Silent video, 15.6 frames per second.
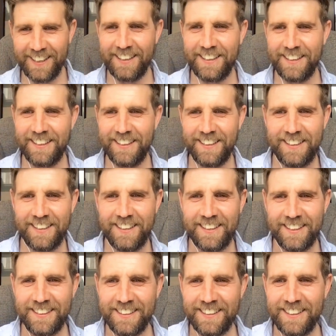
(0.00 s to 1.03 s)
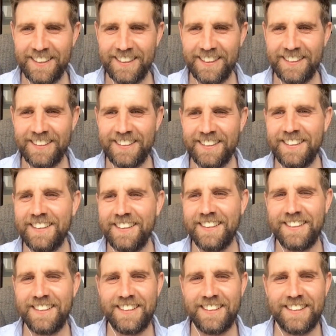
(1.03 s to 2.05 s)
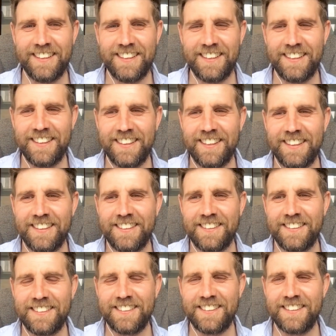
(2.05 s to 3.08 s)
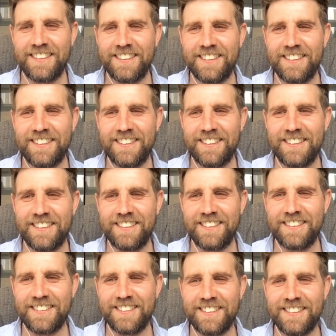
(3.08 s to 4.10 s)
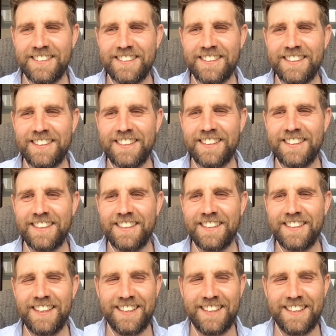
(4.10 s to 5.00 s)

[no speech]